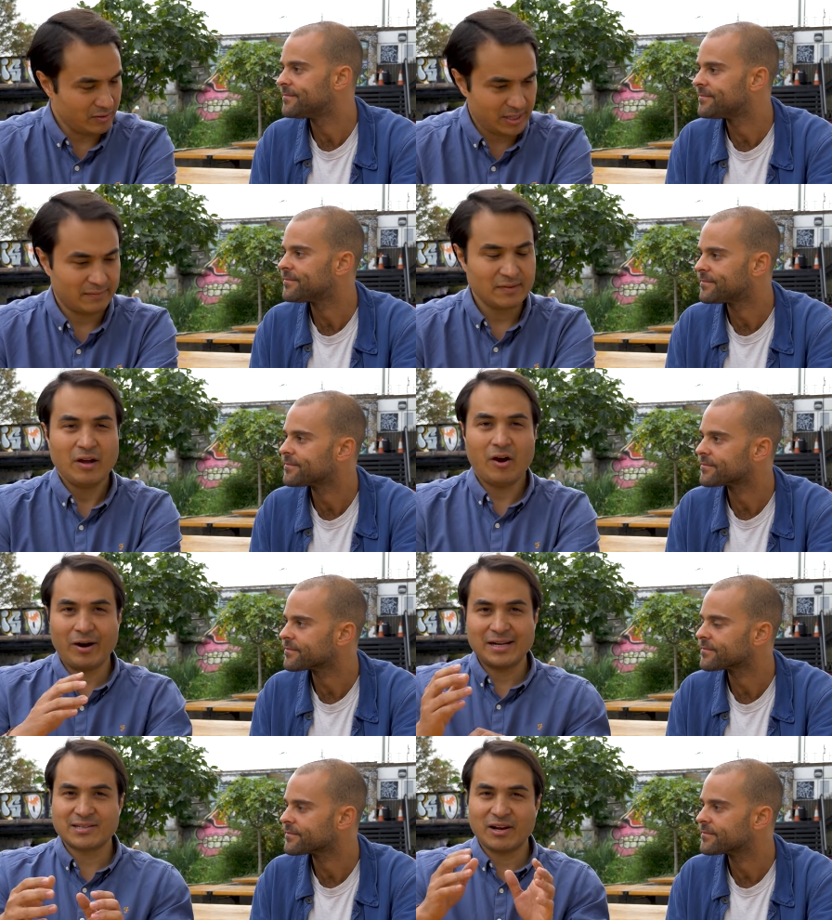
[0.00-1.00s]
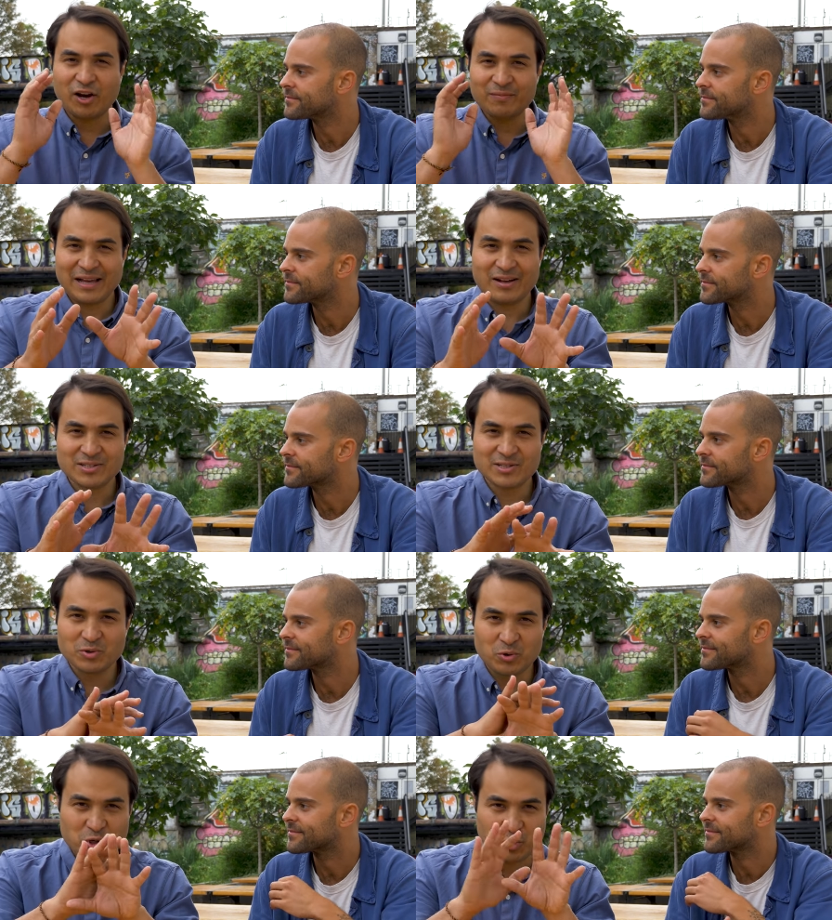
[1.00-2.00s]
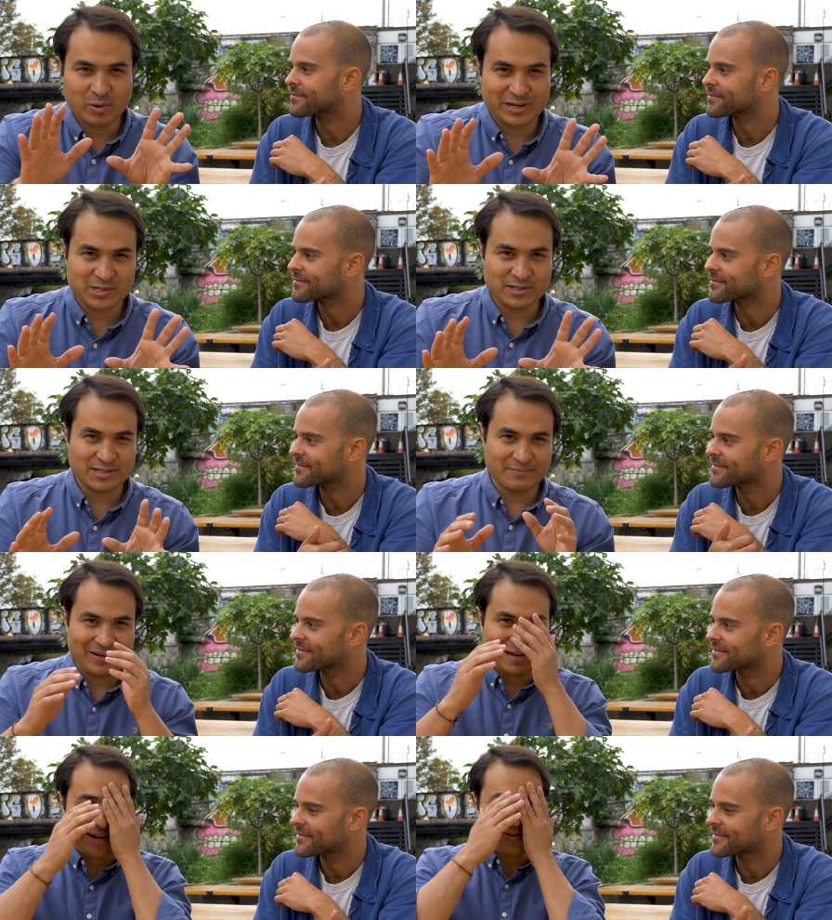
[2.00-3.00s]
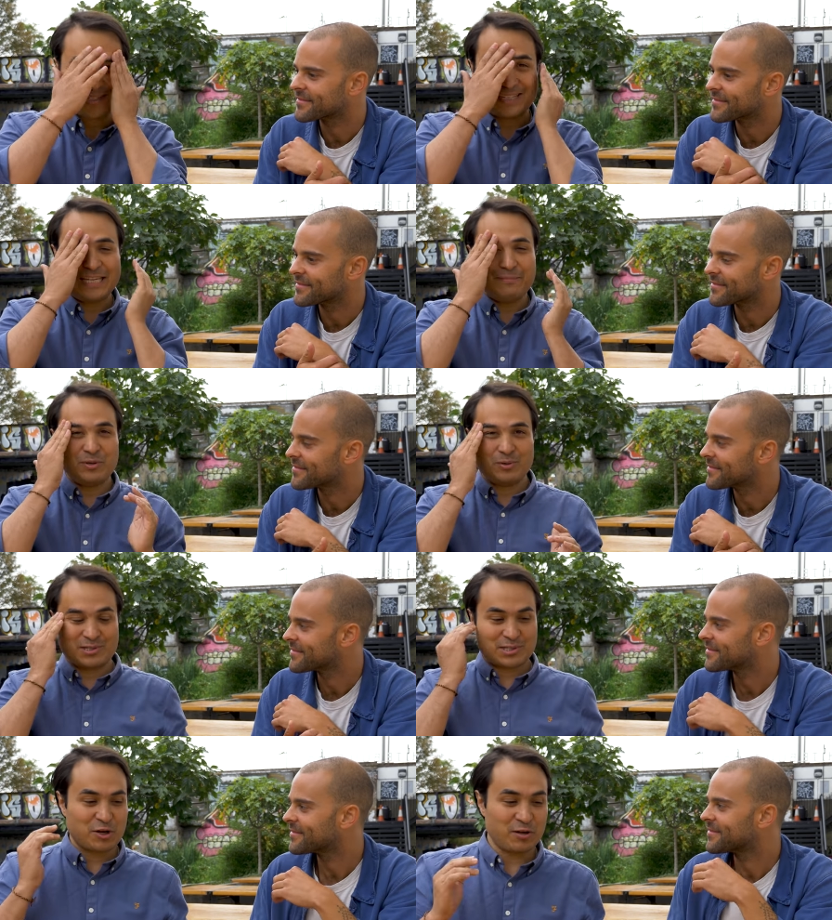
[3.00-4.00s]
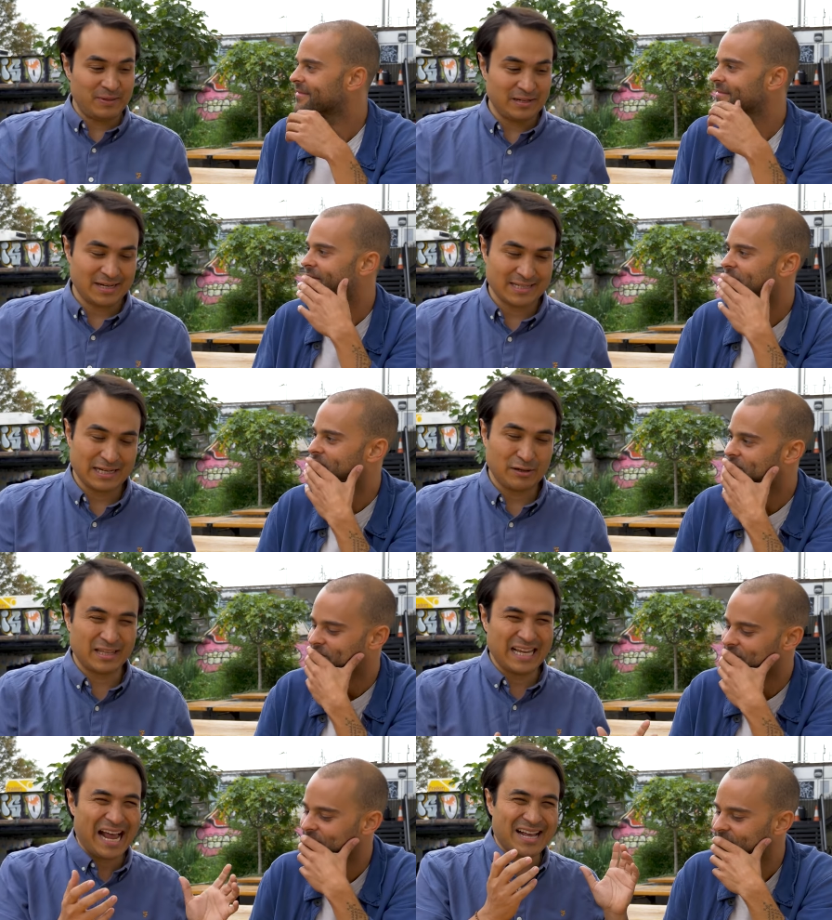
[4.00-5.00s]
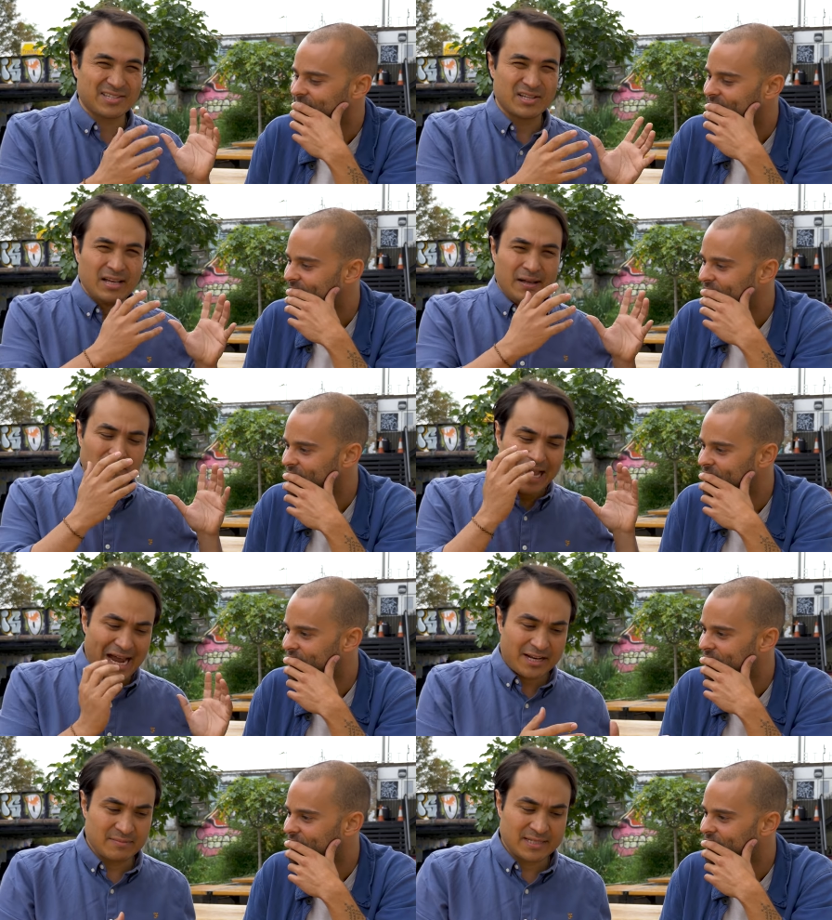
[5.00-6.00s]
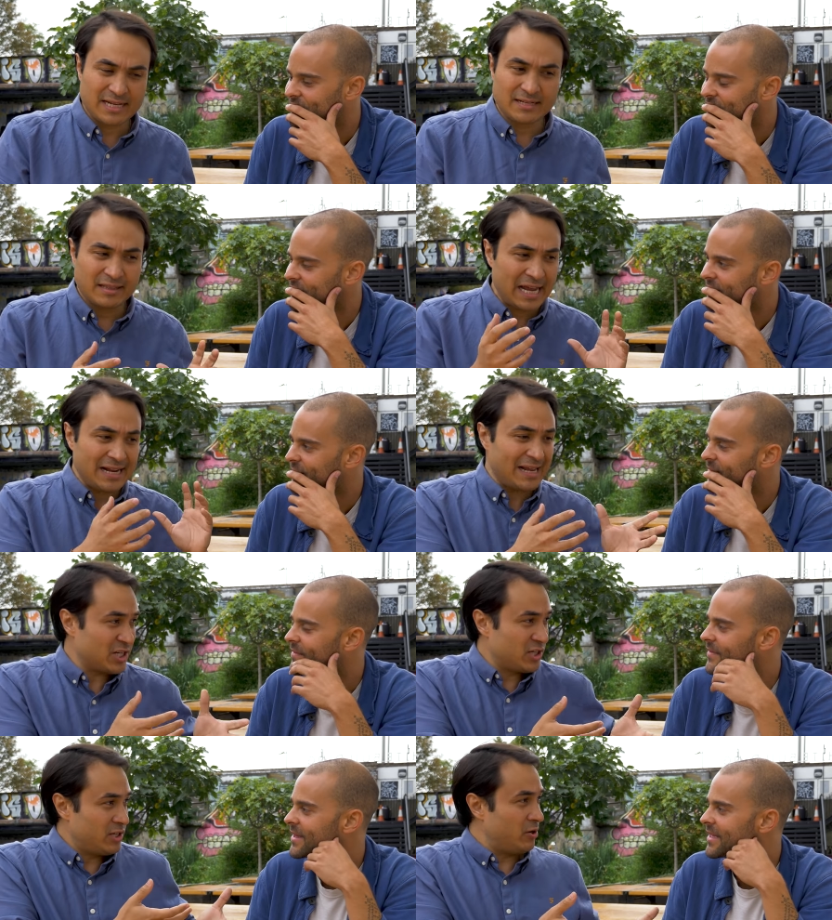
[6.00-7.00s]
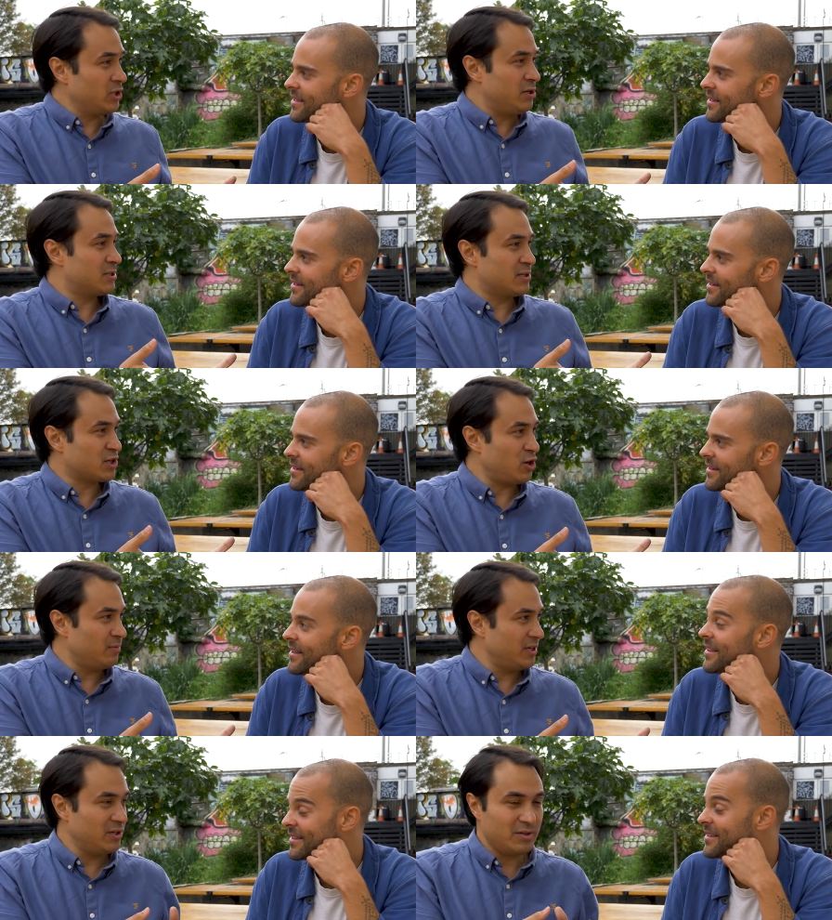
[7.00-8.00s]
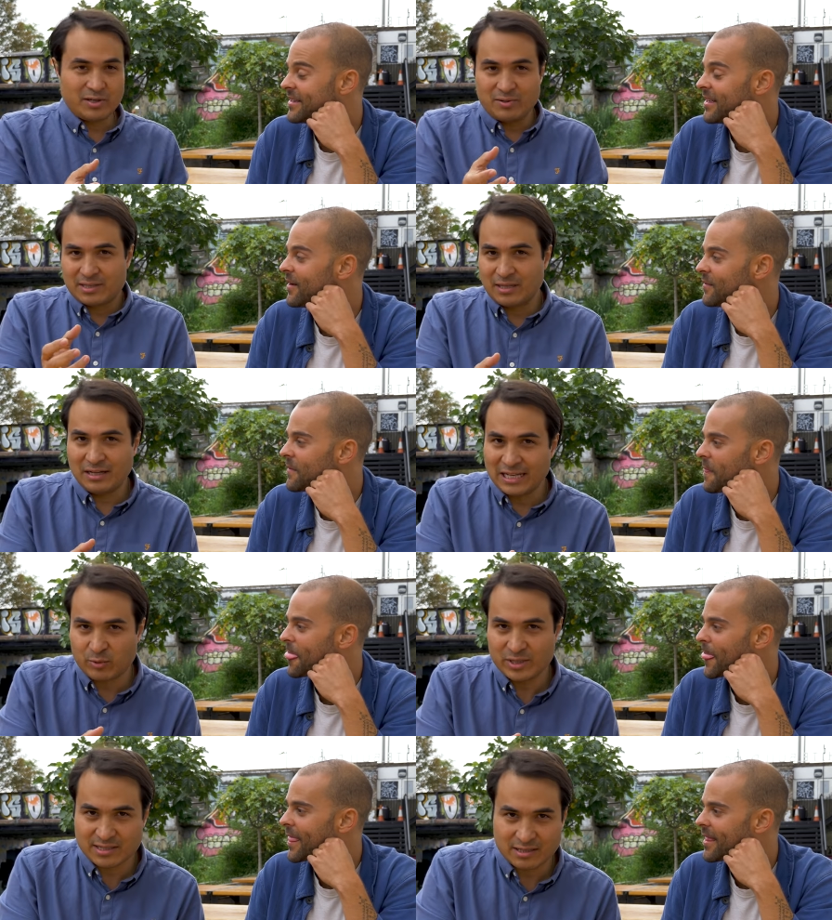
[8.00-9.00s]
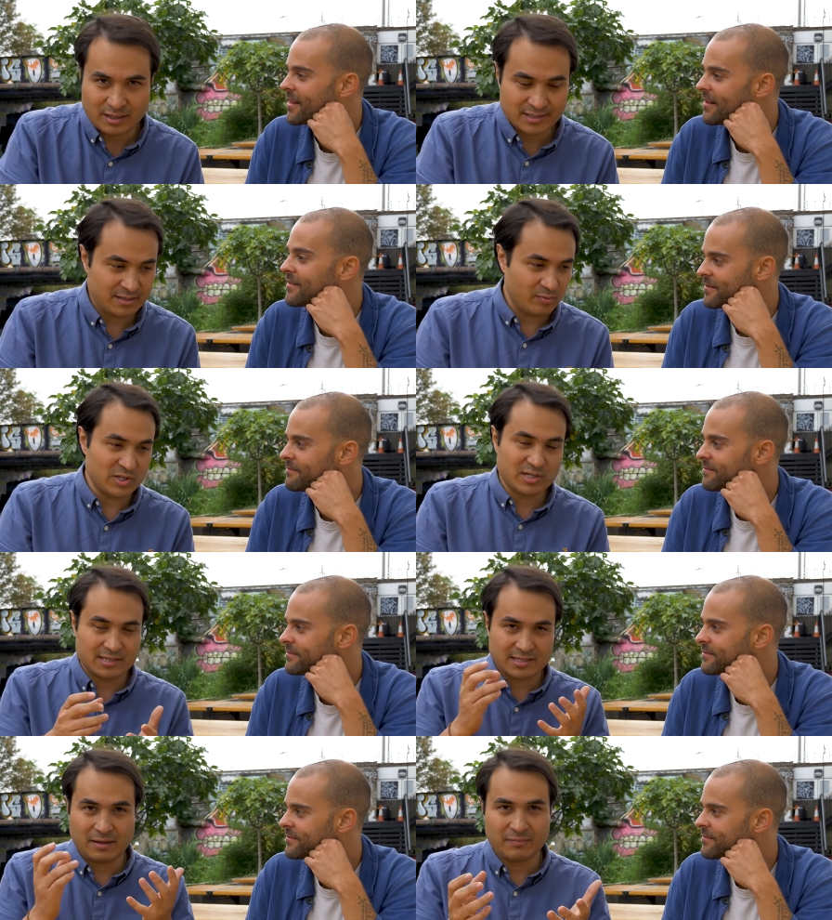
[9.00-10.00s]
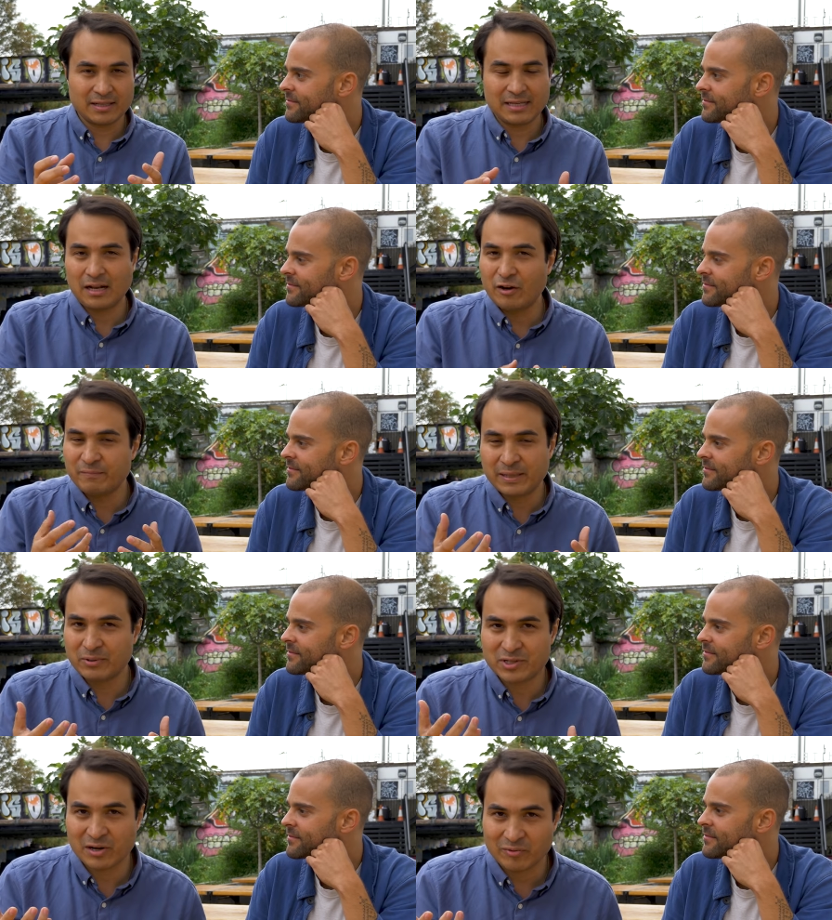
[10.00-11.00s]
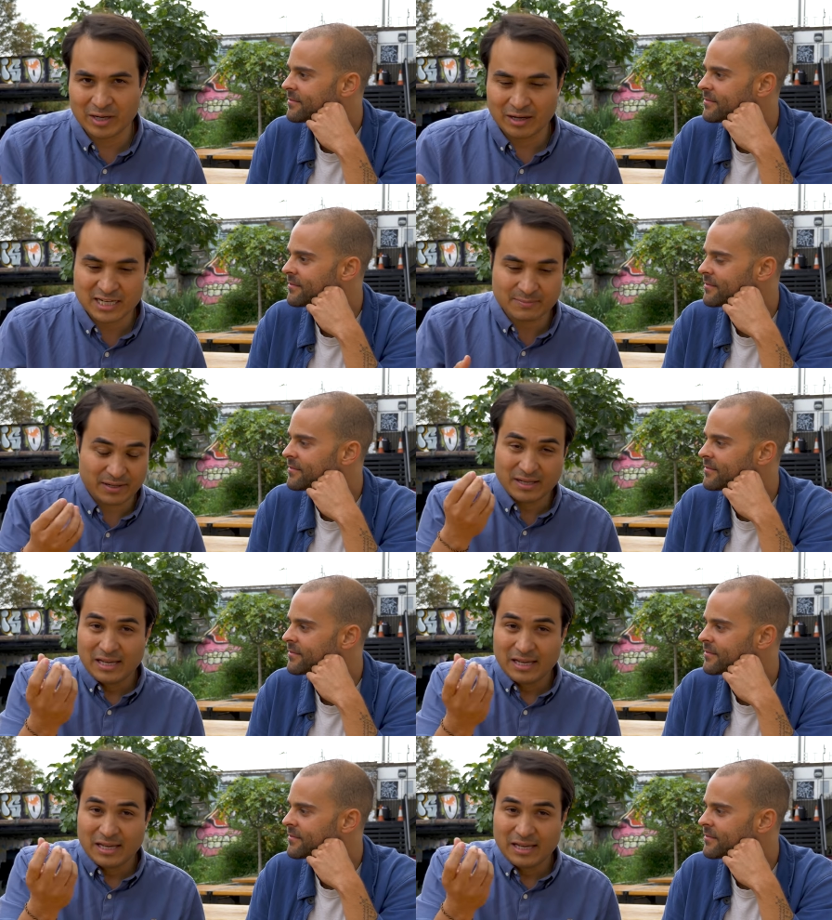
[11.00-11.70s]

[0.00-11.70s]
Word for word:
Speaker 1: Okay. All right. So I hope that answers all your questions about how to keep your SCOBY nice and healthy. As Adam said, they don't, actually don't use the SCOBY. You use yeah. the liquid starter, which is something that a lot of people don't realize. But